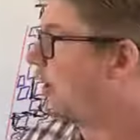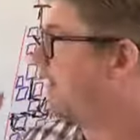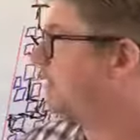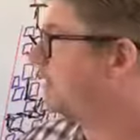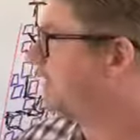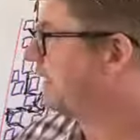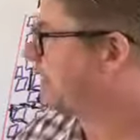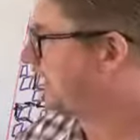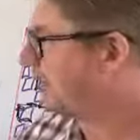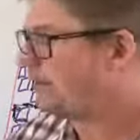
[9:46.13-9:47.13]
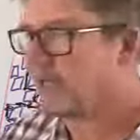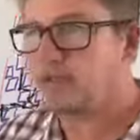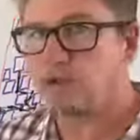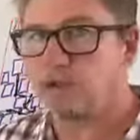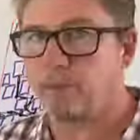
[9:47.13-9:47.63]
I have cleared
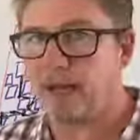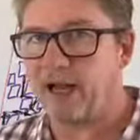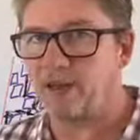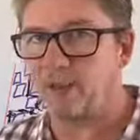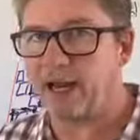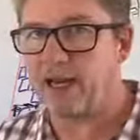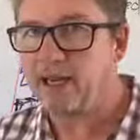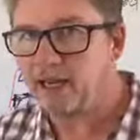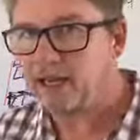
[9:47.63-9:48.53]
that neural pathway,